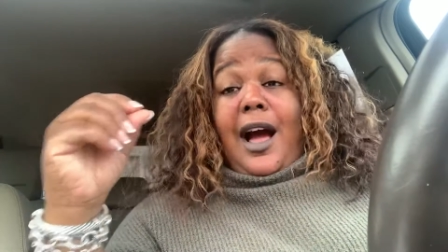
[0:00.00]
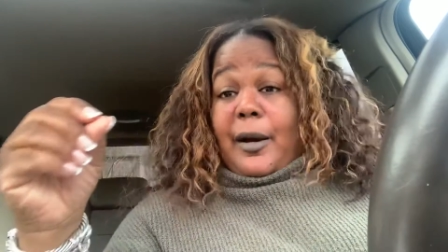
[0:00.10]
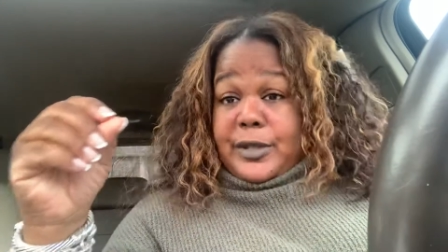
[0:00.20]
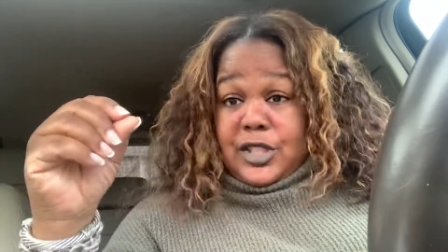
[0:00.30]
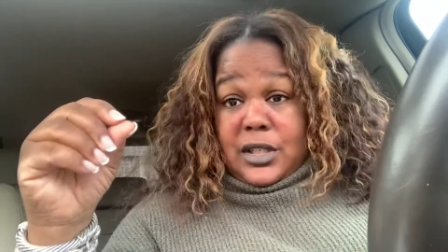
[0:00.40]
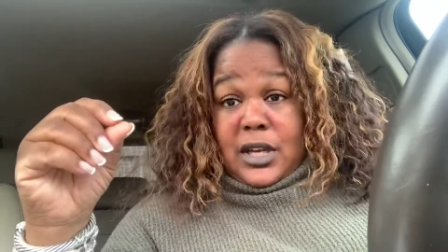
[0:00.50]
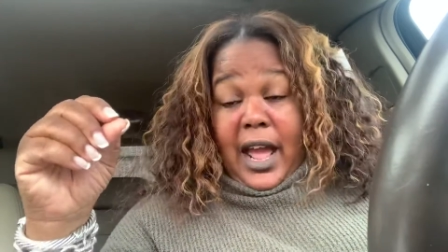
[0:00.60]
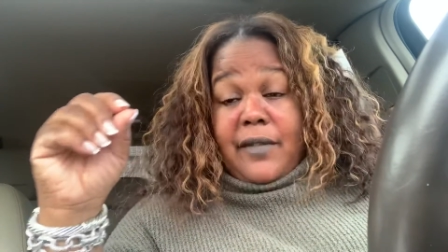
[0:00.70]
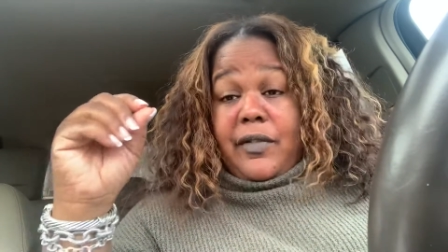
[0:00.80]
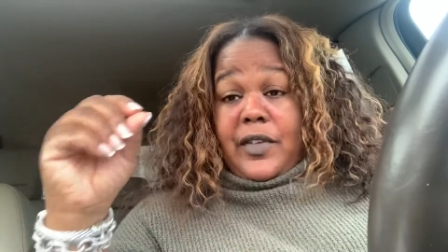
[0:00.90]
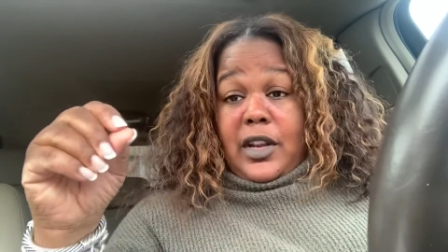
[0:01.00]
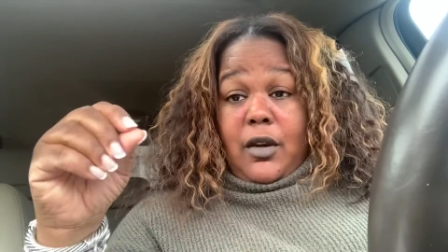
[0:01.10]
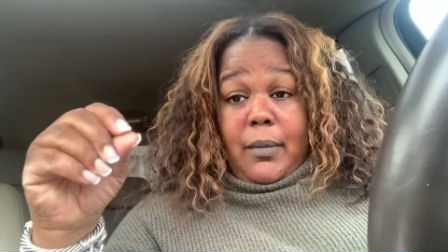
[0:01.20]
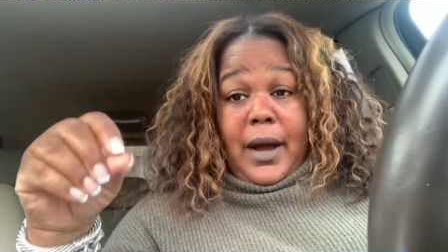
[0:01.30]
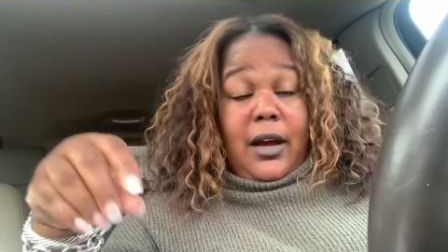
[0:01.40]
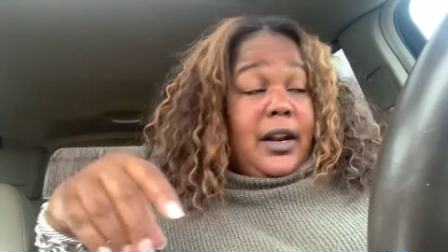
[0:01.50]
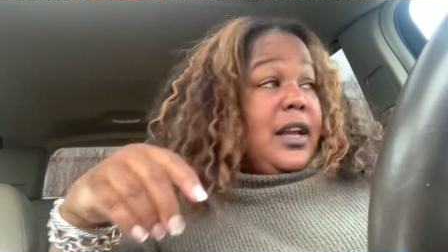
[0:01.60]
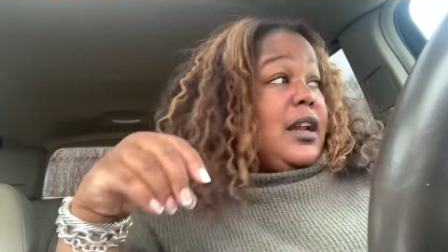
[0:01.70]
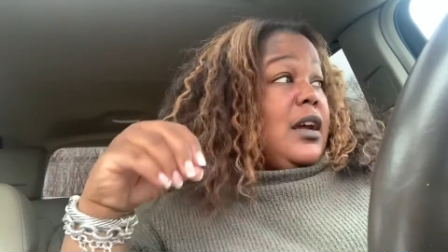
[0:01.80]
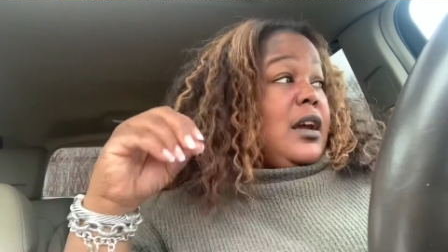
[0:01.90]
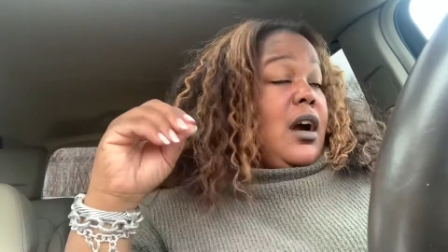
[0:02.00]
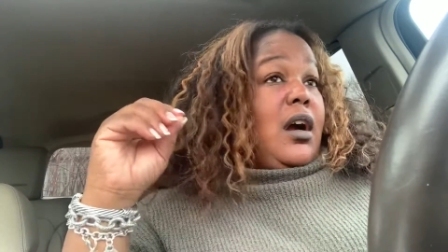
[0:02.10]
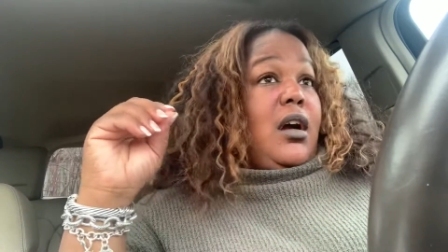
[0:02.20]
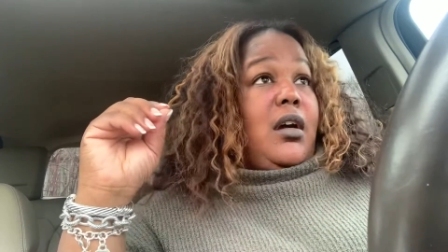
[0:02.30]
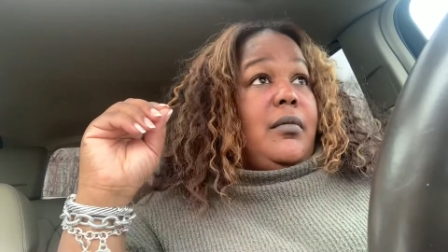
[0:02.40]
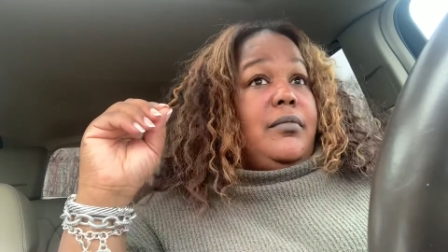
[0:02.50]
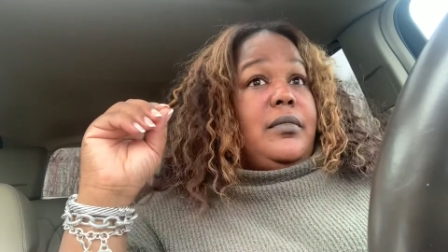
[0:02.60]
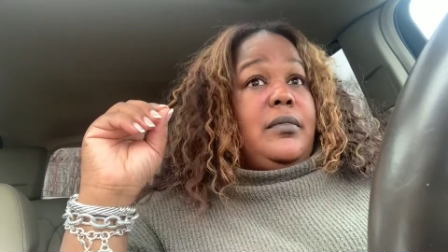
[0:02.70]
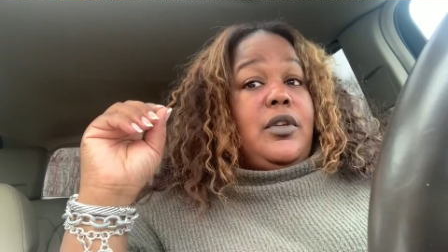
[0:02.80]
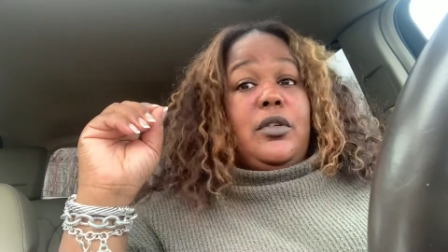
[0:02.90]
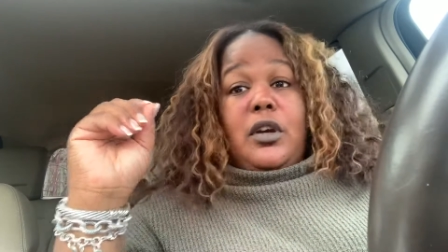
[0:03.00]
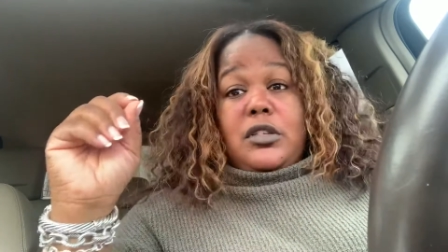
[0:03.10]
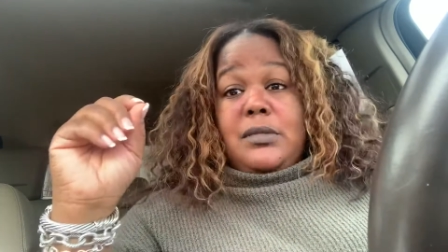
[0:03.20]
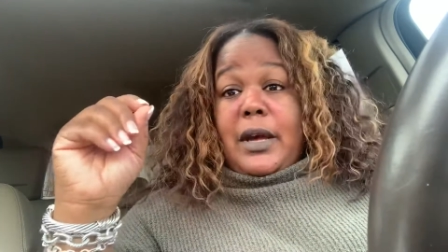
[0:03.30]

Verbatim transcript: option. I have a video about it. Um, you can go to